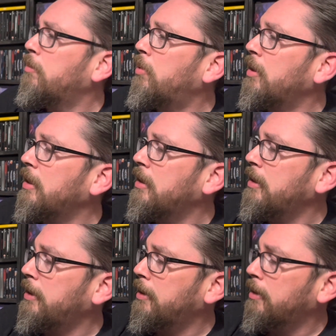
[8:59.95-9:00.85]
But in
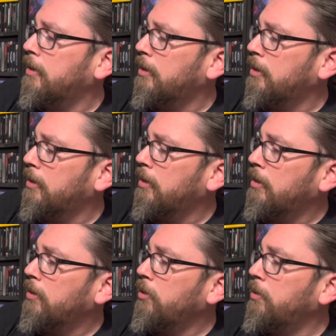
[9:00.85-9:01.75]
here,
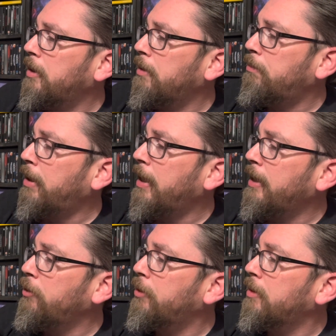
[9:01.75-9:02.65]
you get
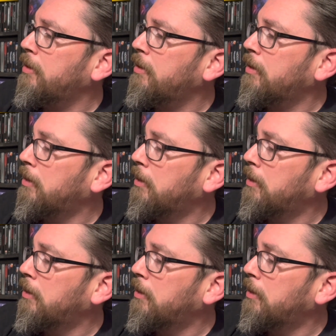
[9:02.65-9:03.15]
pages